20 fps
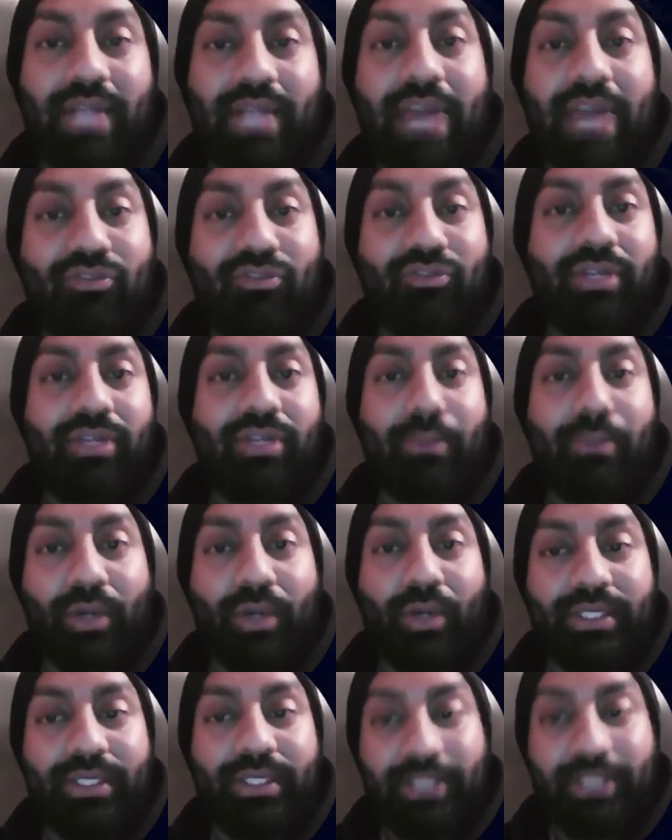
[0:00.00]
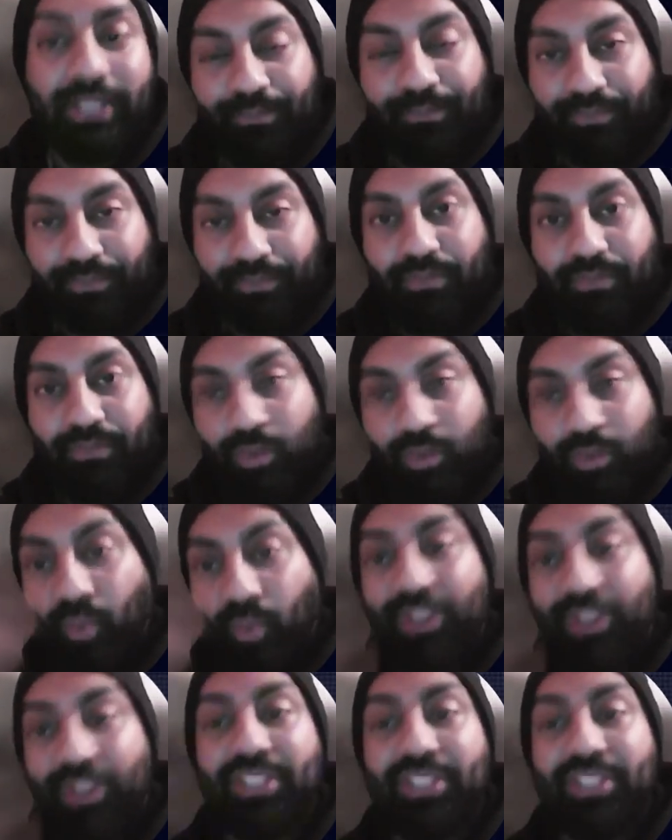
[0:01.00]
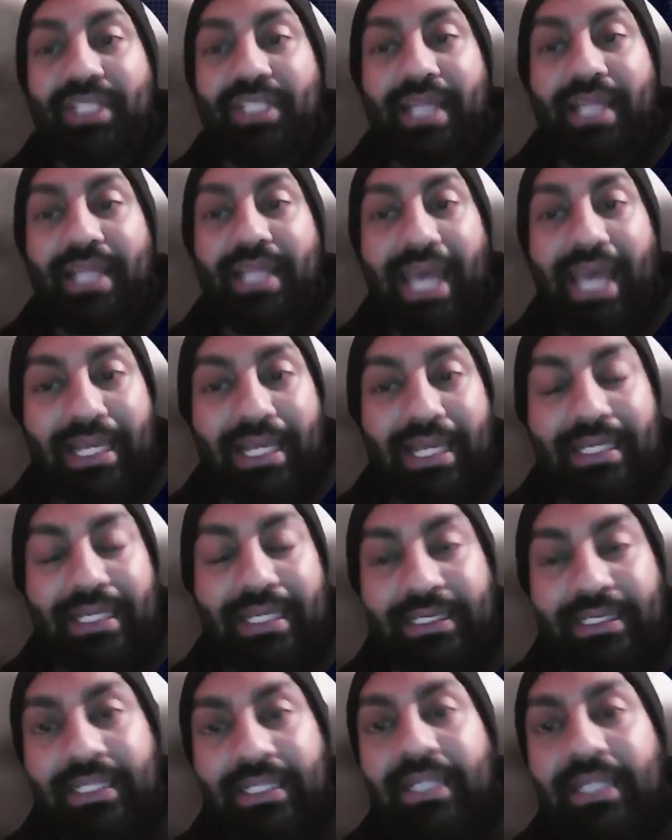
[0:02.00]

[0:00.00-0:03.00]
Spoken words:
entry point, which is near the hairline.